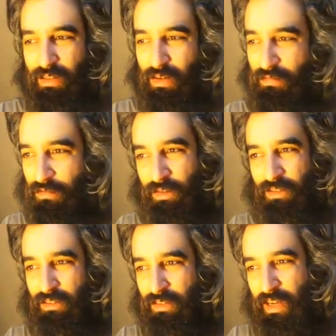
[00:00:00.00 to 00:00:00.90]
No
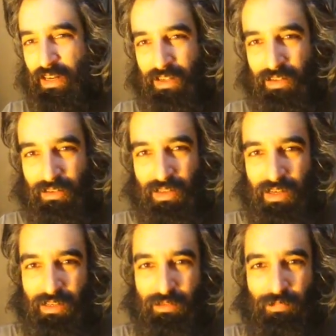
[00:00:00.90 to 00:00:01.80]
freezing. I got a clear
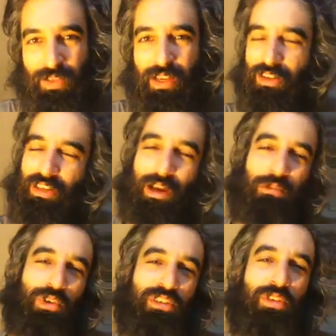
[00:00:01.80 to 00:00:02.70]
line. Said, I'm
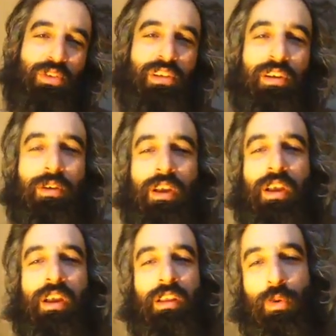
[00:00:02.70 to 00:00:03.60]
crystal clear.
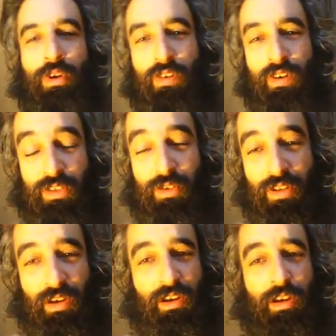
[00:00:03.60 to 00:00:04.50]
You know where crystal
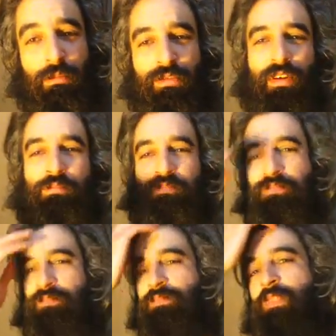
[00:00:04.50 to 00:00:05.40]
clear comes from?
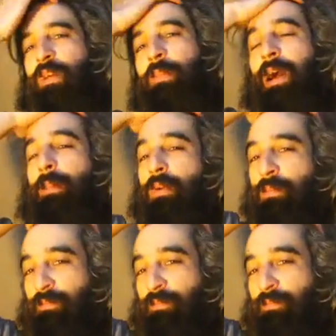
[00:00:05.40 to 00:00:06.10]
The Bible.